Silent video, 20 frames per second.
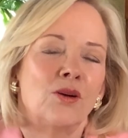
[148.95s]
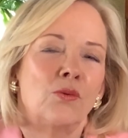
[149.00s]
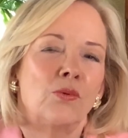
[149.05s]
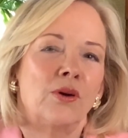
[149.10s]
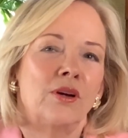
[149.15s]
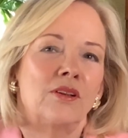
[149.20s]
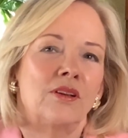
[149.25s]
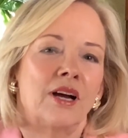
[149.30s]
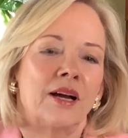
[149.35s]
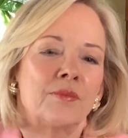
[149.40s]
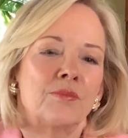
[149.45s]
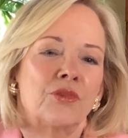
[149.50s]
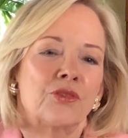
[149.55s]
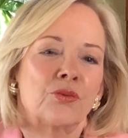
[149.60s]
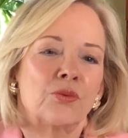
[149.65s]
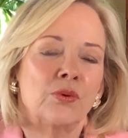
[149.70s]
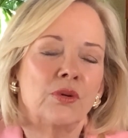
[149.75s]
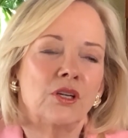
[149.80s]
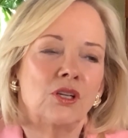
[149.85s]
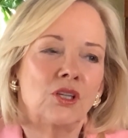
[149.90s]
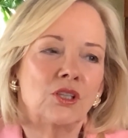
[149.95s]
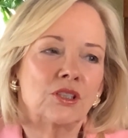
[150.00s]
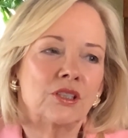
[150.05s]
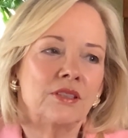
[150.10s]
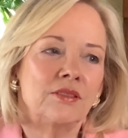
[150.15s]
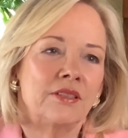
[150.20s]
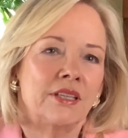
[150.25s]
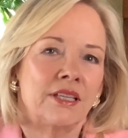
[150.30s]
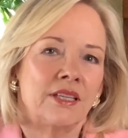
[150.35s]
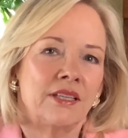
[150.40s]
Well, I'm thrilled,
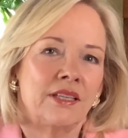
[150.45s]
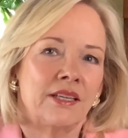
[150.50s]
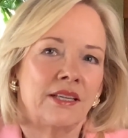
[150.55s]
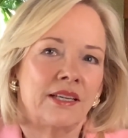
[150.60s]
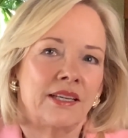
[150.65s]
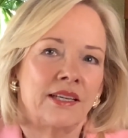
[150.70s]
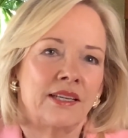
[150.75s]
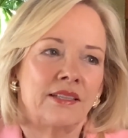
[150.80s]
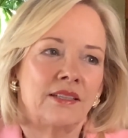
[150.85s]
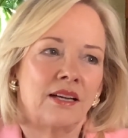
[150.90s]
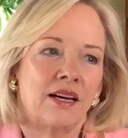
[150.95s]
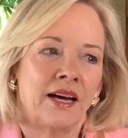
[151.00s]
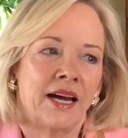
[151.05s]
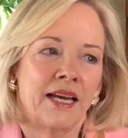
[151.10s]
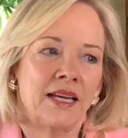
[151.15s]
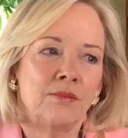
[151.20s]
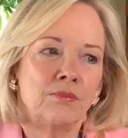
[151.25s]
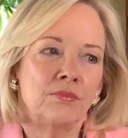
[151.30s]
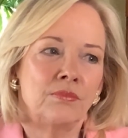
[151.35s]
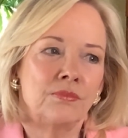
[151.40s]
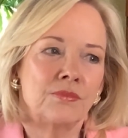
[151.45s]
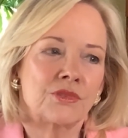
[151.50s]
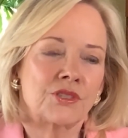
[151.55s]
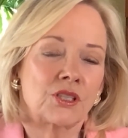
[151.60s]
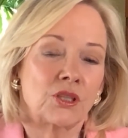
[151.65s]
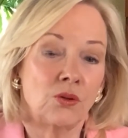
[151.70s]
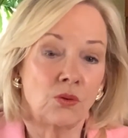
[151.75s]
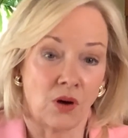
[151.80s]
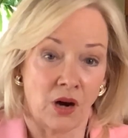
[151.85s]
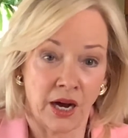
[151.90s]
and I am
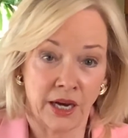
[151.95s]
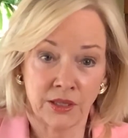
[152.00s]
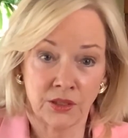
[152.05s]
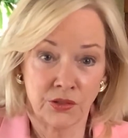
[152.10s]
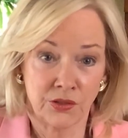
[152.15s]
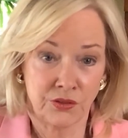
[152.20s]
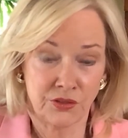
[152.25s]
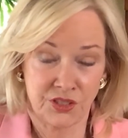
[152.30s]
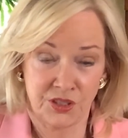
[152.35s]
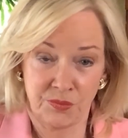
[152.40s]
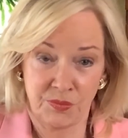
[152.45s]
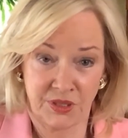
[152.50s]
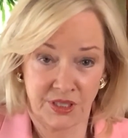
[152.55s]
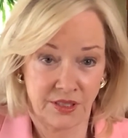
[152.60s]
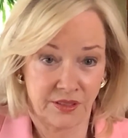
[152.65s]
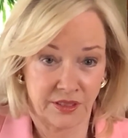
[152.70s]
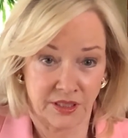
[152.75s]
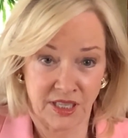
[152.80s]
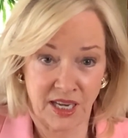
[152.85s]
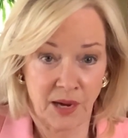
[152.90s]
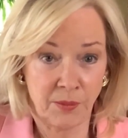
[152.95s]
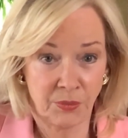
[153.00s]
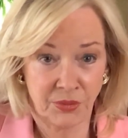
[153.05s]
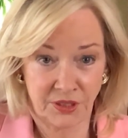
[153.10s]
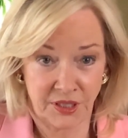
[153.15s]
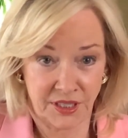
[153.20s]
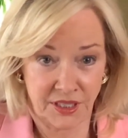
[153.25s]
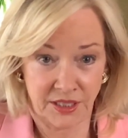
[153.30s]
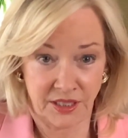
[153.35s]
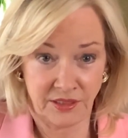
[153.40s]
so honored to be in the
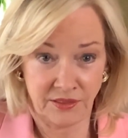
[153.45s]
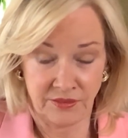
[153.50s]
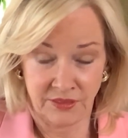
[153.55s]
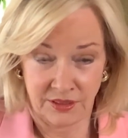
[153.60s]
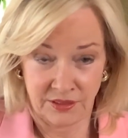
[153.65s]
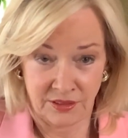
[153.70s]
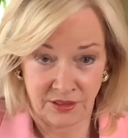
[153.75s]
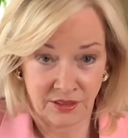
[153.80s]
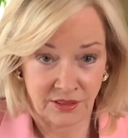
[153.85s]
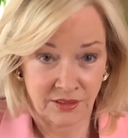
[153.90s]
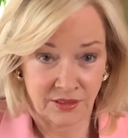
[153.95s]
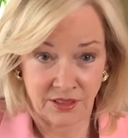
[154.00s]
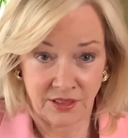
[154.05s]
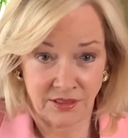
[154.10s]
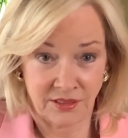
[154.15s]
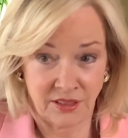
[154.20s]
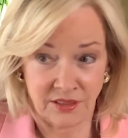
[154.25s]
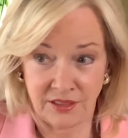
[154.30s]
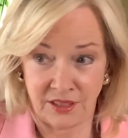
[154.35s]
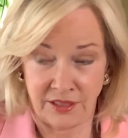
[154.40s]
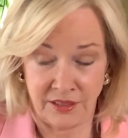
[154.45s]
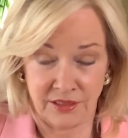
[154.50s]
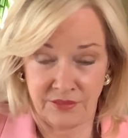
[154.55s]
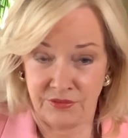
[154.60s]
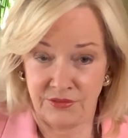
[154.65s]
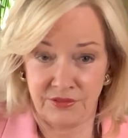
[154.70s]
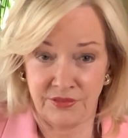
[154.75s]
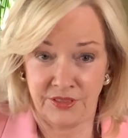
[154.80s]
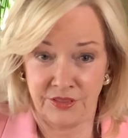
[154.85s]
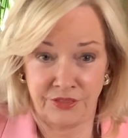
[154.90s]
company of
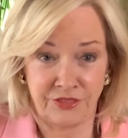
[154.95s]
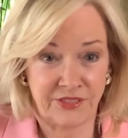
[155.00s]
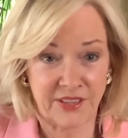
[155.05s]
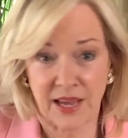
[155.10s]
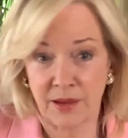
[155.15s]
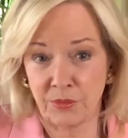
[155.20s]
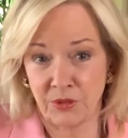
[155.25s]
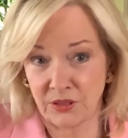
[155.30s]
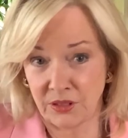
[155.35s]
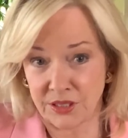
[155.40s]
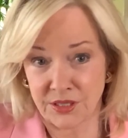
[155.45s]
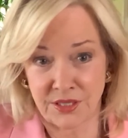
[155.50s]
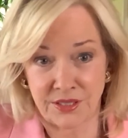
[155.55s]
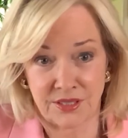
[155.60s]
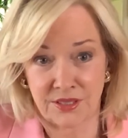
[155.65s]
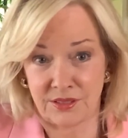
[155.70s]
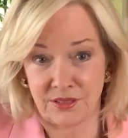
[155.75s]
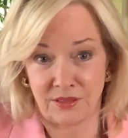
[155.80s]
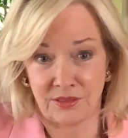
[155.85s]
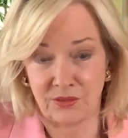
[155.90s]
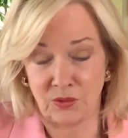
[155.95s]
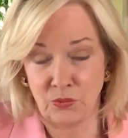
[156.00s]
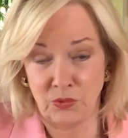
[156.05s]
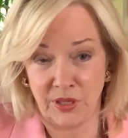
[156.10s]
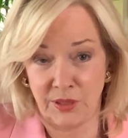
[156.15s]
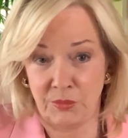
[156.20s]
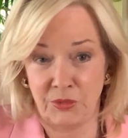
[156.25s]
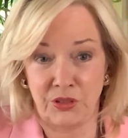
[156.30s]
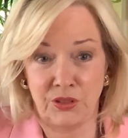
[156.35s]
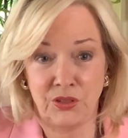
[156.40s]
the fabulous
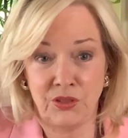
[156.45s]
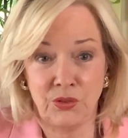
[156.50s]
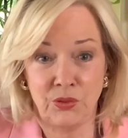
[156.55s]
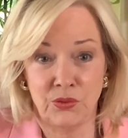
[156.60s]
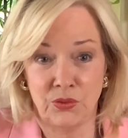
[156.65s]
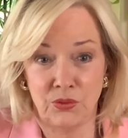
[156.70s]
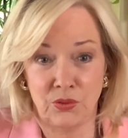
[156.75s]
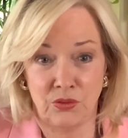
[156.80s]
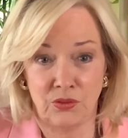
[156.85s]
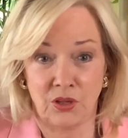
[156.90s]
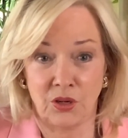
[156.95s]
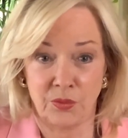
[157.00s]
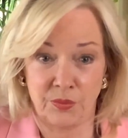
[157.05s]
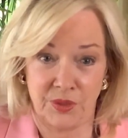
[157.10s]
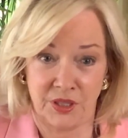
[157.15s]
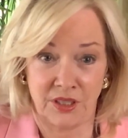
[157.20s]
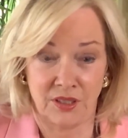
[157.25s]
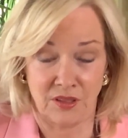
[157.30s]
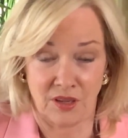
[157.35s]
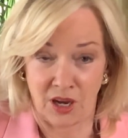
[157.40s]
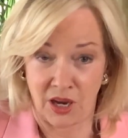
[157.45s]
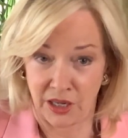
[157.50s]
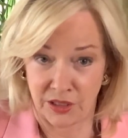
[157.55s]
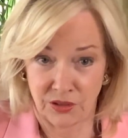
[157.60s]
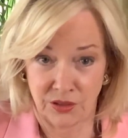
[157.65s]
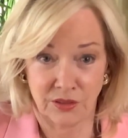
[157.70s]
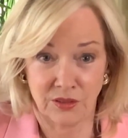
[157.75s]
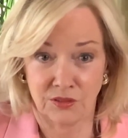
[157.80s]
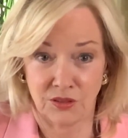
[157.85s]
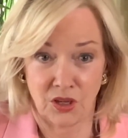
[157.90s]
women who are being
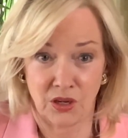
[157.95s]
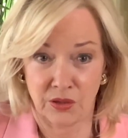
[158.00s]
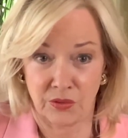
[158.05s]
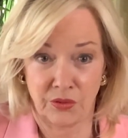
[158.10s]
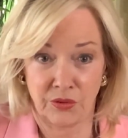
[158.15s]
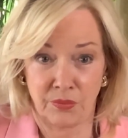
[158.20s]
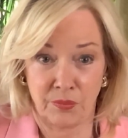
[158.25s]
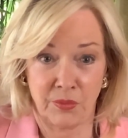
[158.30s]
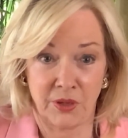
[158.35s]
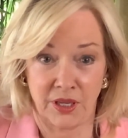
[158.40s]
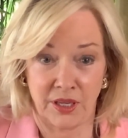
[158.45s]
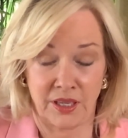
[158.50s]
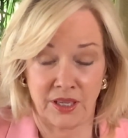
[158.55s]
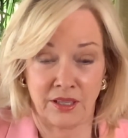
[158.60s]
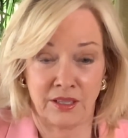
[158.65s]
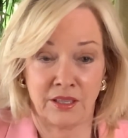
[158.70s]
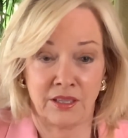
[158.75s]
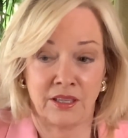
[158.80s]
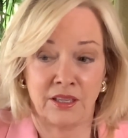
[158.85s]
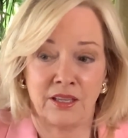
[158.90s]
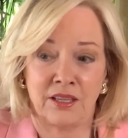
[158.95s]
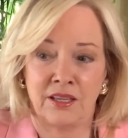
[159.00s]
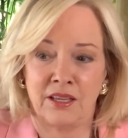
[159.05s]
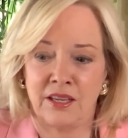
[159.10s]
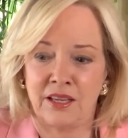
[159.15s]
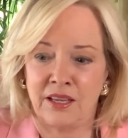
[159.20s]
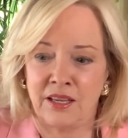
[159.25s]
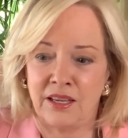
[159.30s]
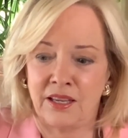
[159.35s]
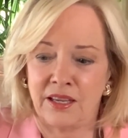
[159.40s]
honored along with me.
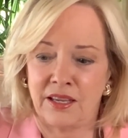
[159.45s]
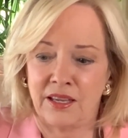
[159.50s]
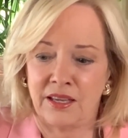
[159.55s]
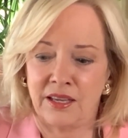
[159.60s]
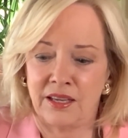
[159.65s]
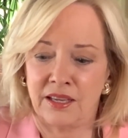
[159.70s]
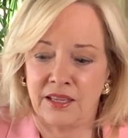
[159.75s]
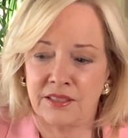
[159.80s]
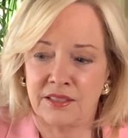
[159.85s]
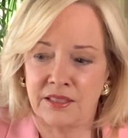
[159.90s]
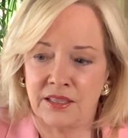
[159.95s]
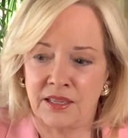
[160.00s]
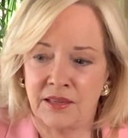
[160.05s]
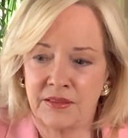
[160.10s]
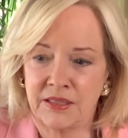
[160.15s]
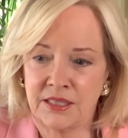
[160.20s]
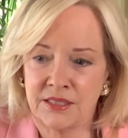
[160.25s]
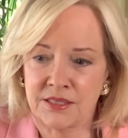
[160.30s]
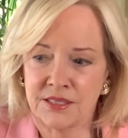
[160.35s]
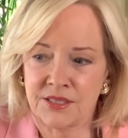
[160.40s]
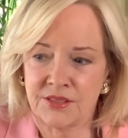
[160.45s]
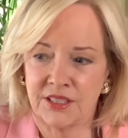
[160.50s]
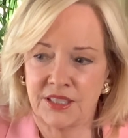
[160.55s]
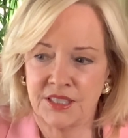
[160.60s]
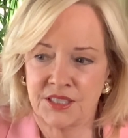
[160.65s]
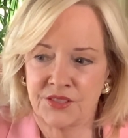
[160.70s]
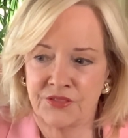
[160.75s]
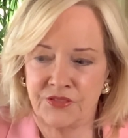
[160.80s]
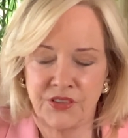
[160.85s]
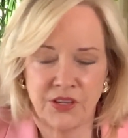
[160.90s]
And
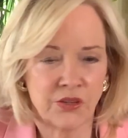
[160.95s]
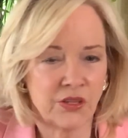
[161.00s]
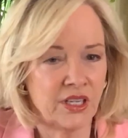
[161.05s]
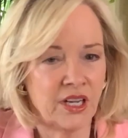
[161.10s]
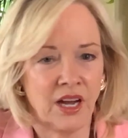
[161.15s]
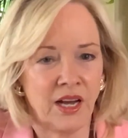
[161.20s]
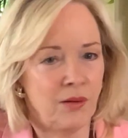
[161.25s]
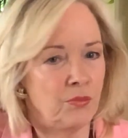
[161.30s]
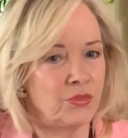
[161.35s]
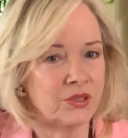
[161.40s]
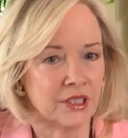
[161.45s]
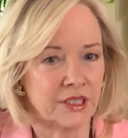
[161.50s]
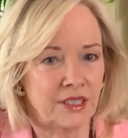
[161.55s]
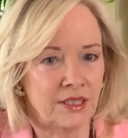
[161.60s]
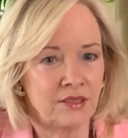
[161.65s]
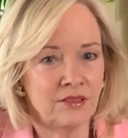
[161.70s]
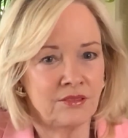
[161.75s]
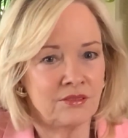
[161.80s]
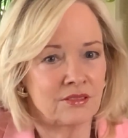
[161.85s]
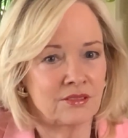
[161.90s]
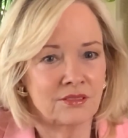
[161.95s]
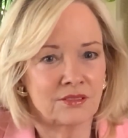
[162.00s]
it's very humbling.